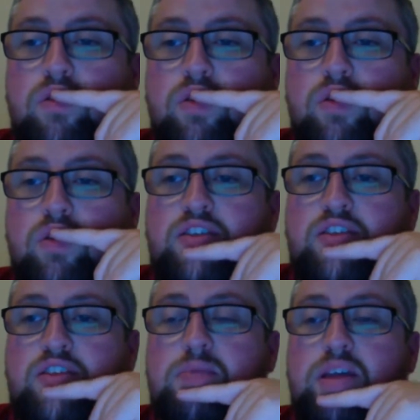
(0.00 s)
They
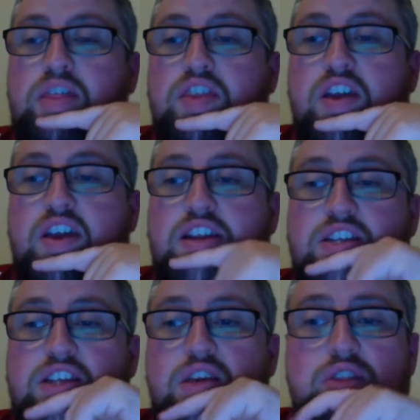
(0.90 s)
test him like 30 days
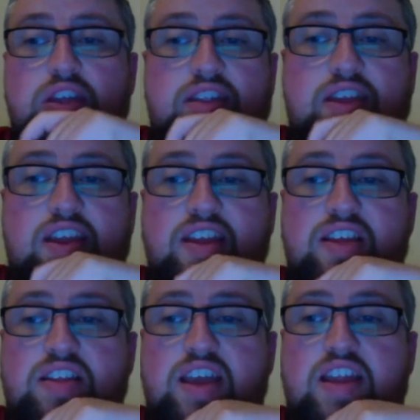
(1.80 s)
out and then
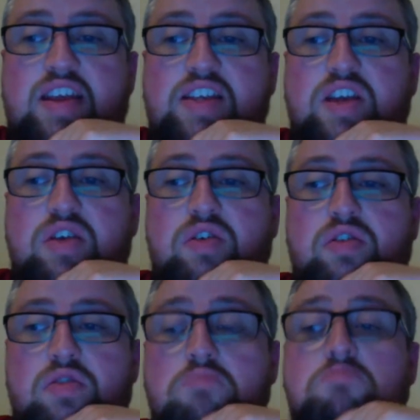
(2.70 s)
10 days out.
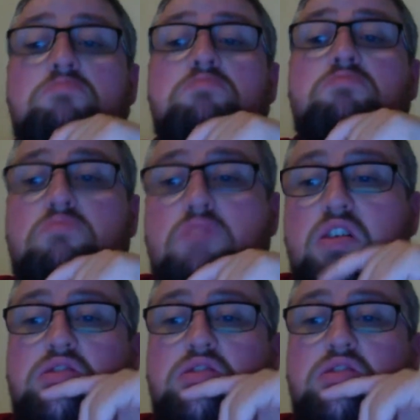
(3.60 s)
Nice.